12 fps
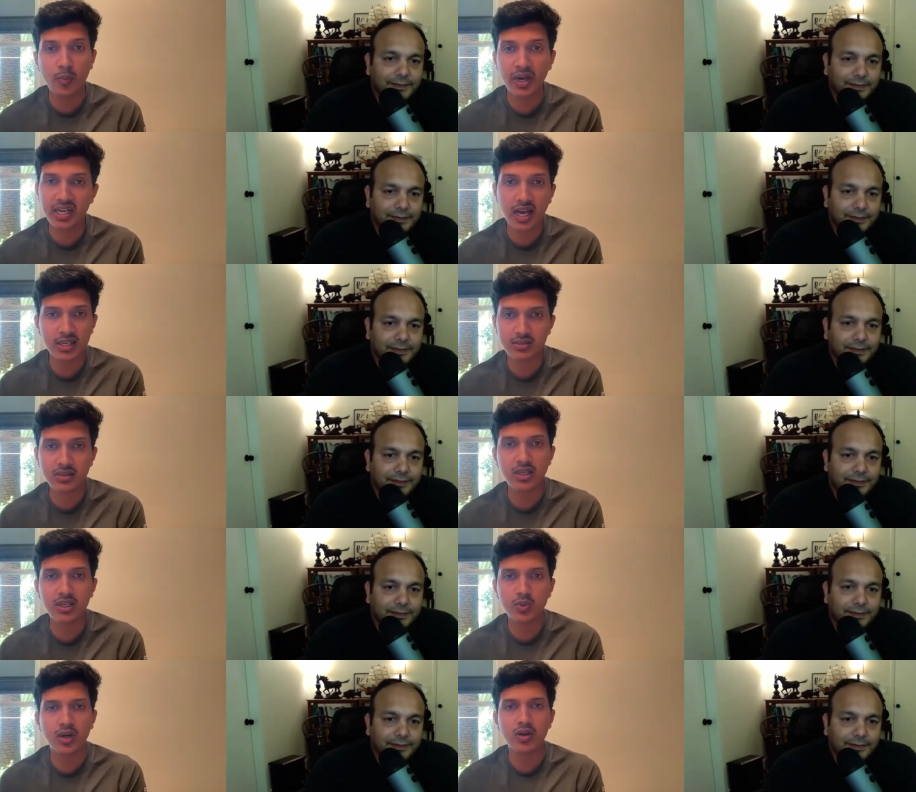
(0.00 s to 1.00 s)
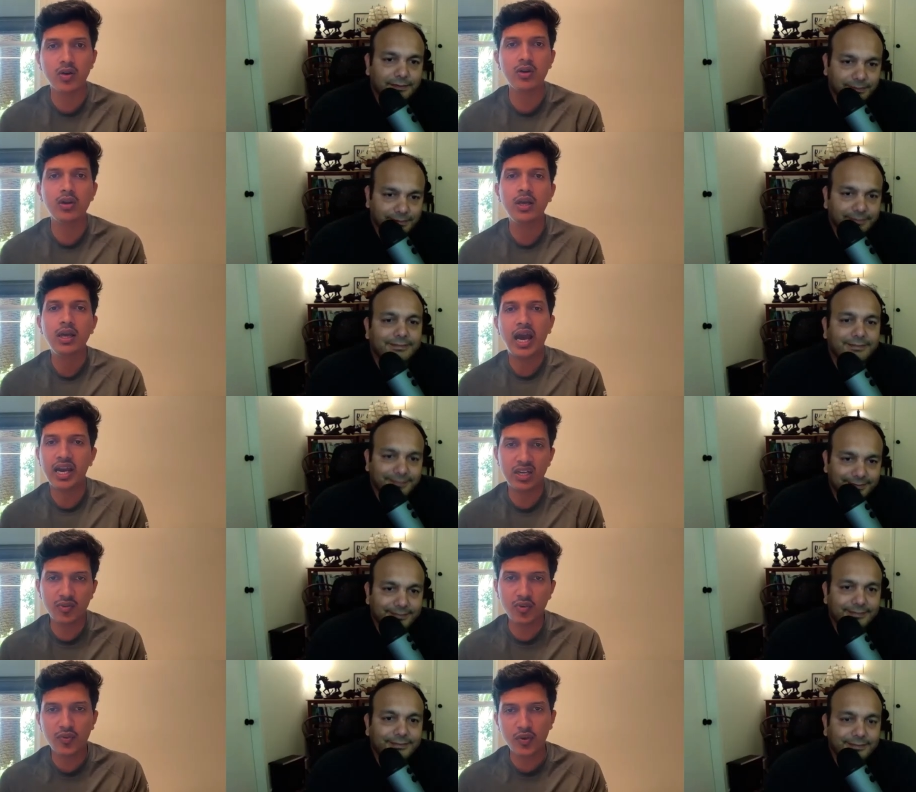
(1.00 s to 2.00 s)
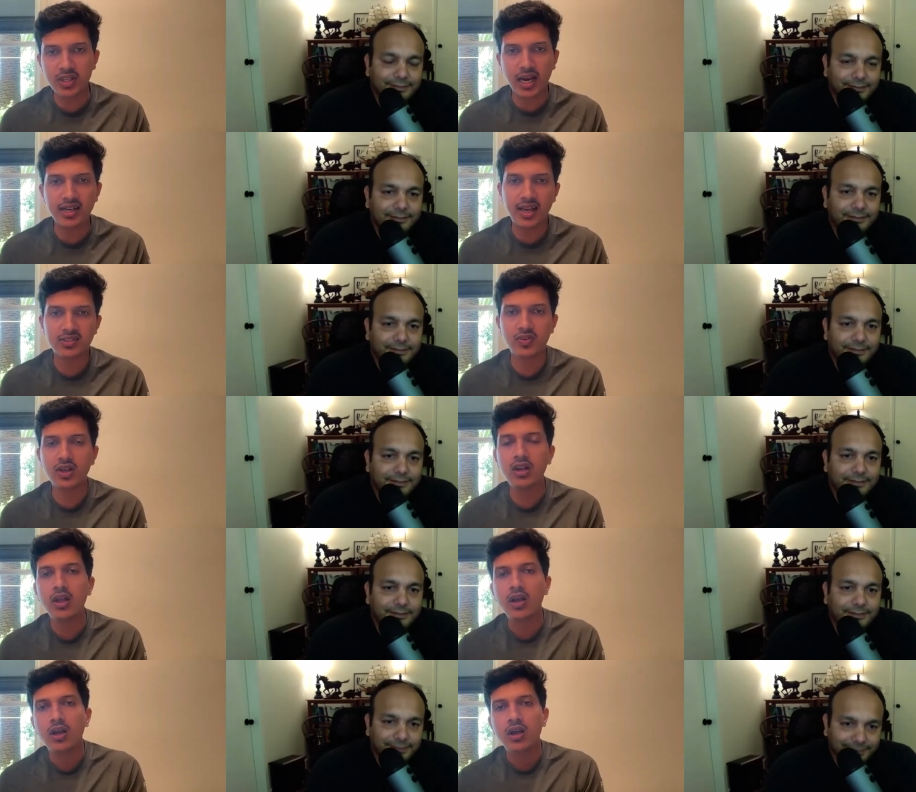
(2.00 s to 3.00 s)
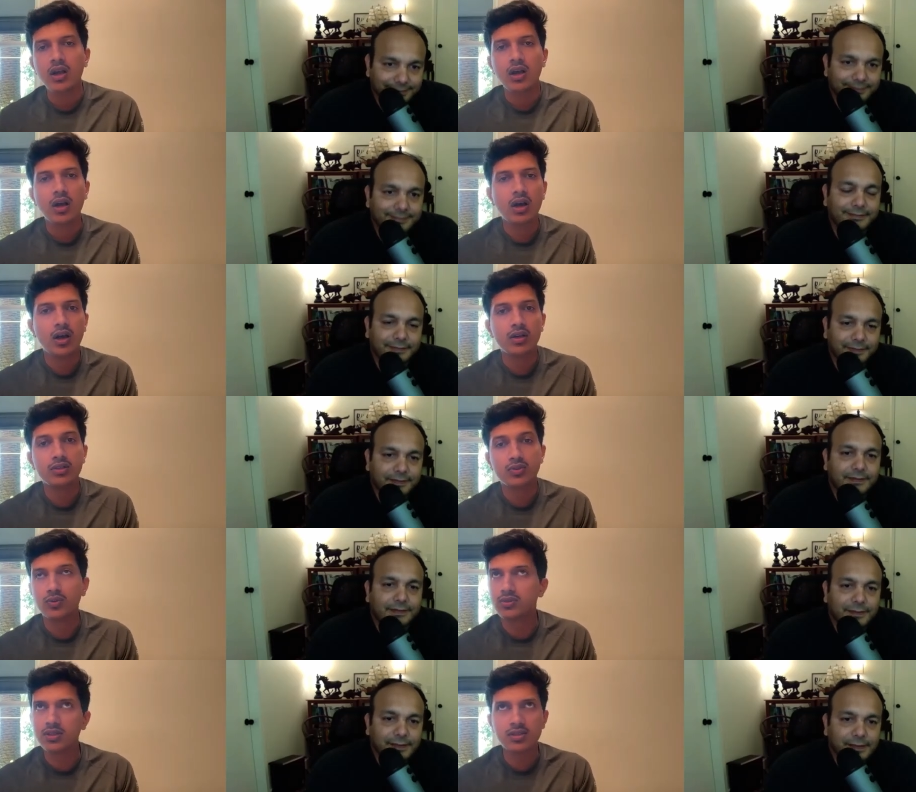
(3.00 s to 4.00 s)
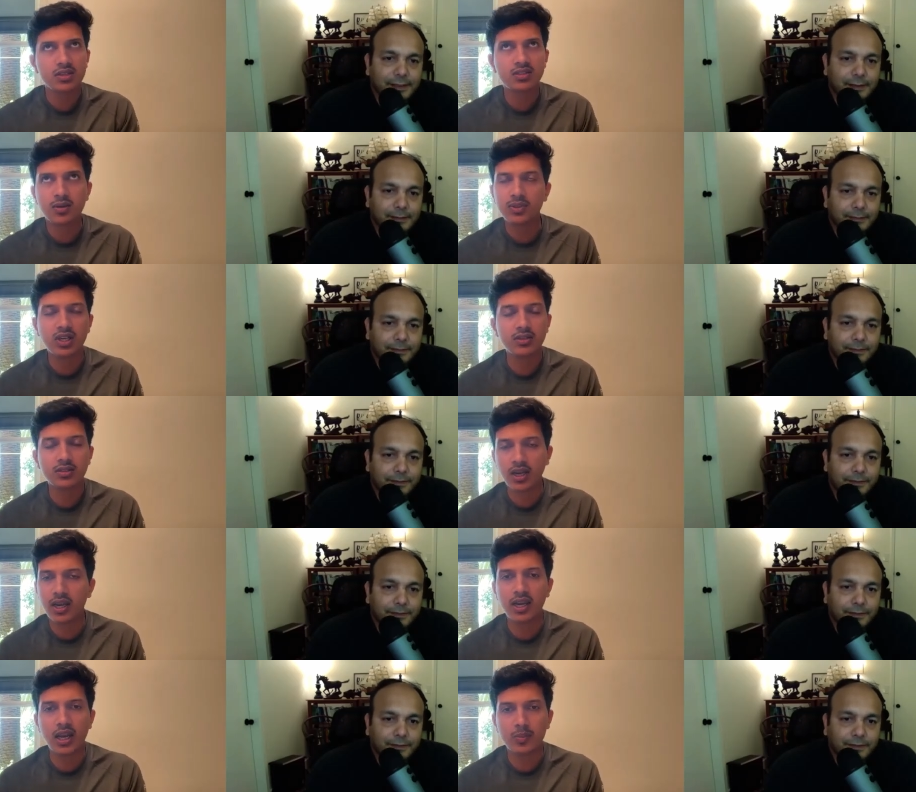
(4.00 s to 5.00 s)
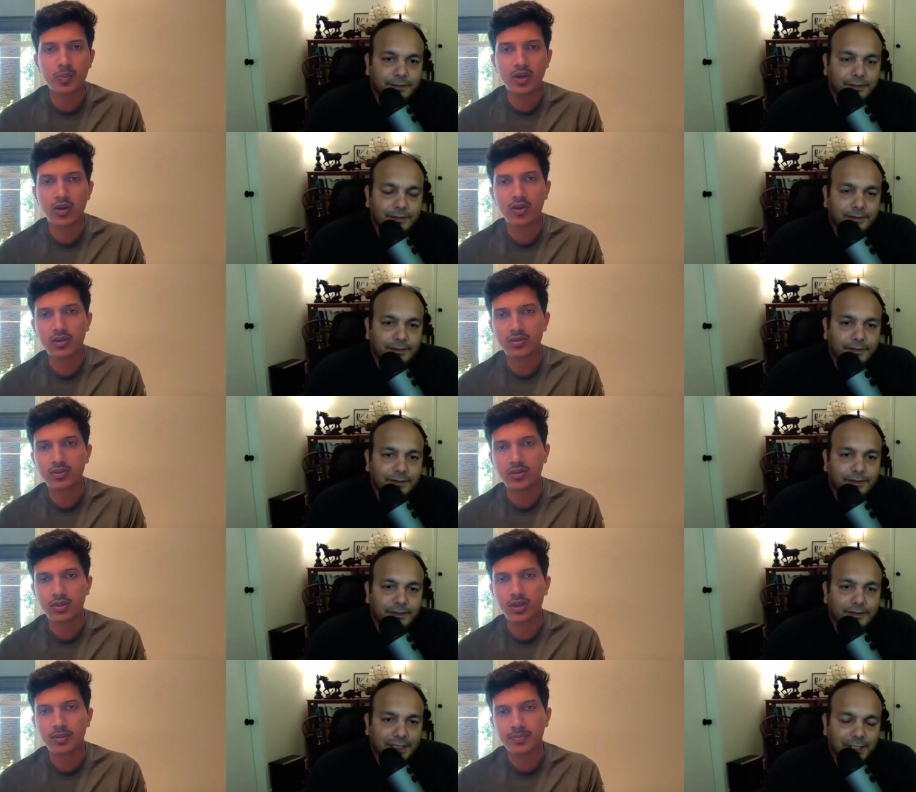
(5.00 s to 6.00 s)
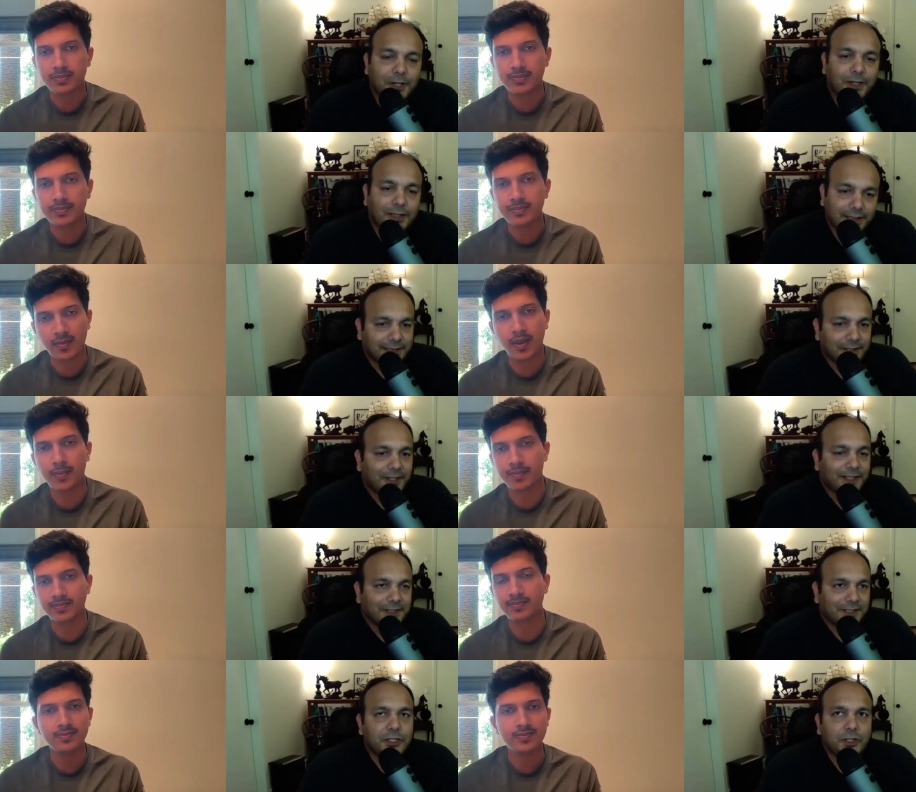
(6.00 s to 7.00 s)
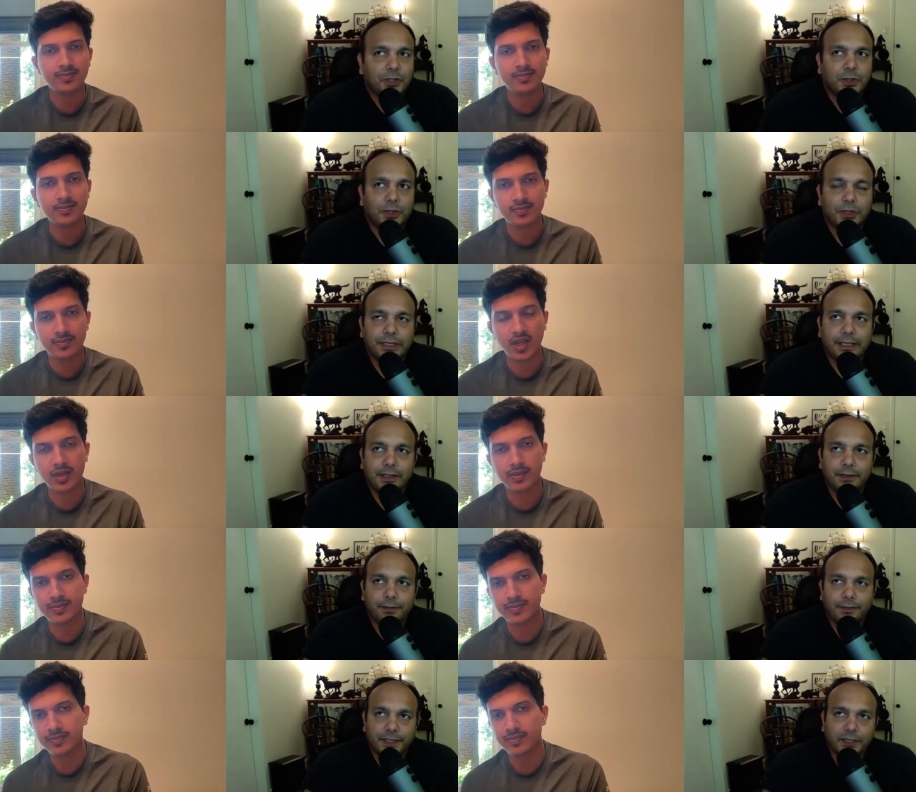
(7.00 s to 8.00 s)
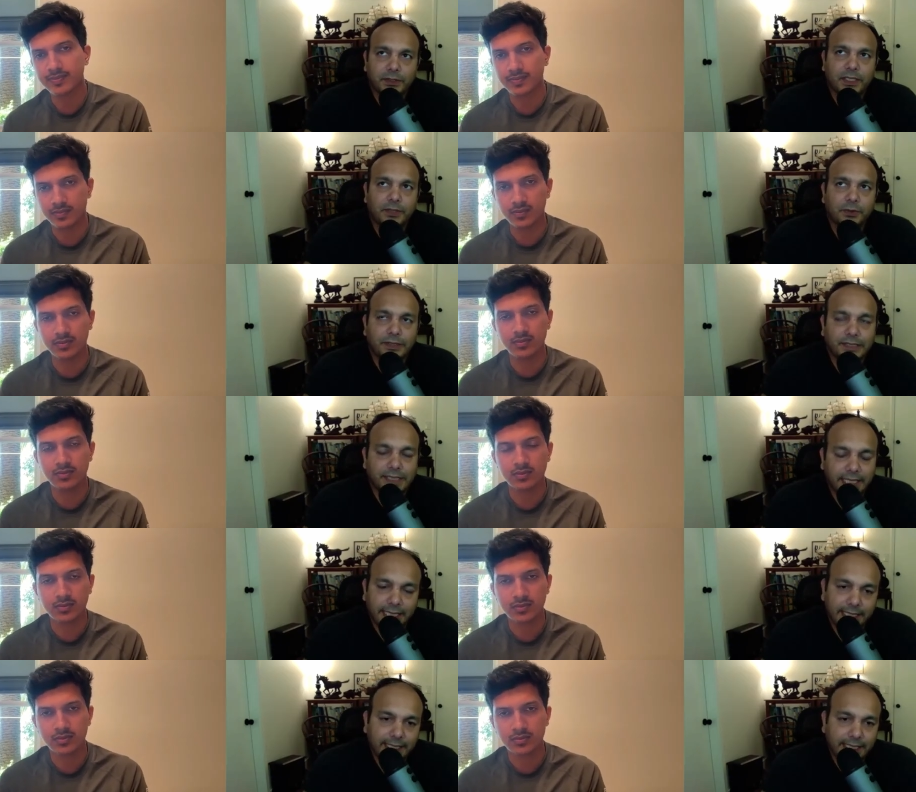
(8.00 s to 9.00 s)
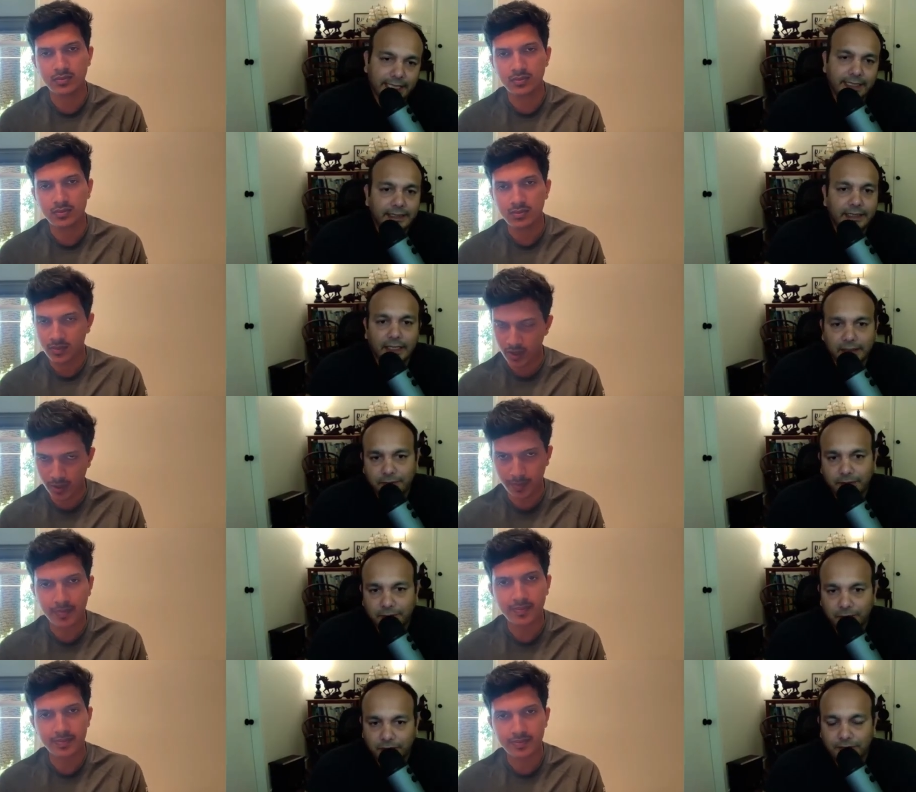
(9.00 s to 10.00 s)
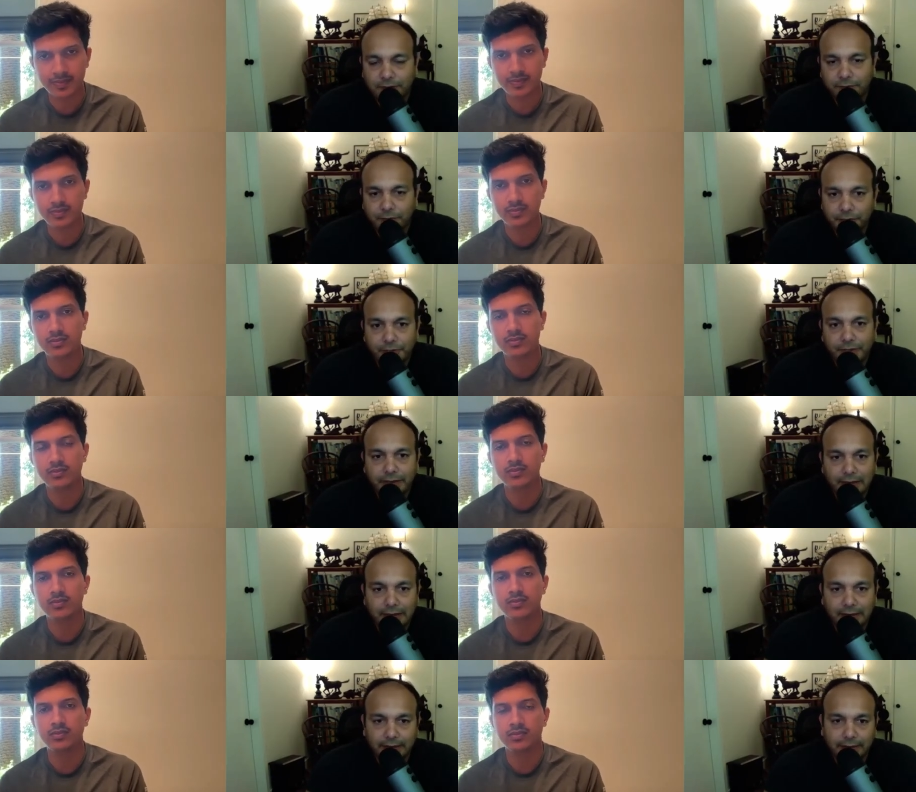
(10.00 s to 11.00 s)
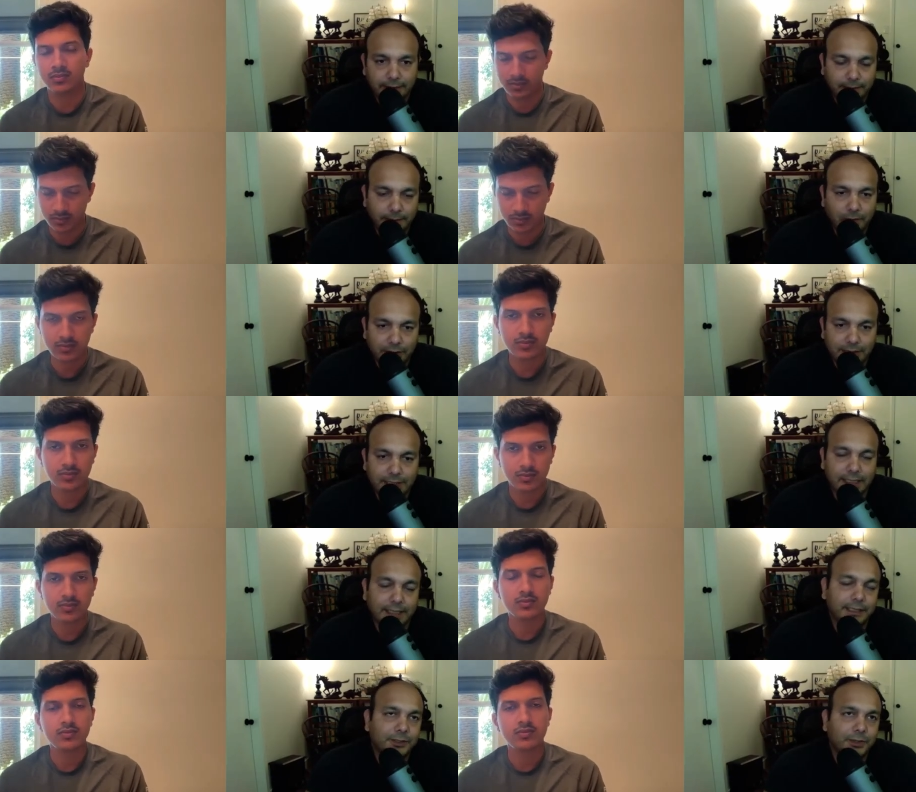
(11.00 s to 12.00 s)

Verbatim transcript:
Speaker 1: Meta SD2 and all. I interviewed for that as well. Mm-hmm. Uh, mm-hmm. so this system design really helped a lot for them.
Speaker 2: Got it. Yeah. Got, got it. So you said the first round was screening, and then the other yeah. one was virtual uh, on site.